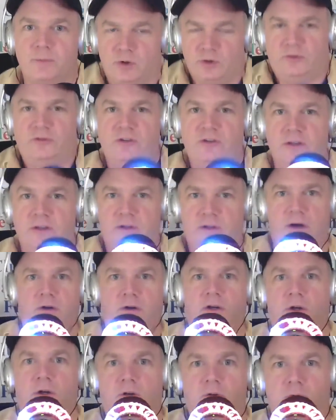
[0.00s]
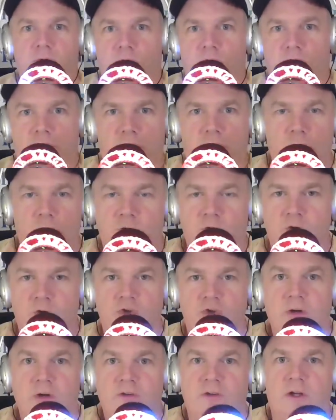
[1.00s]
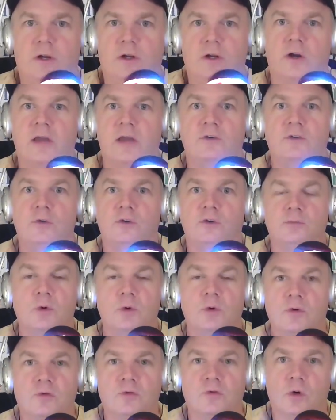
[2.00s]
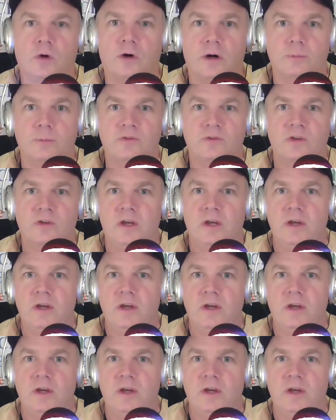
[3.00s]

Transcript: You're just sitting there, you know, you, you and your joystick. All you have to do is move your forearms.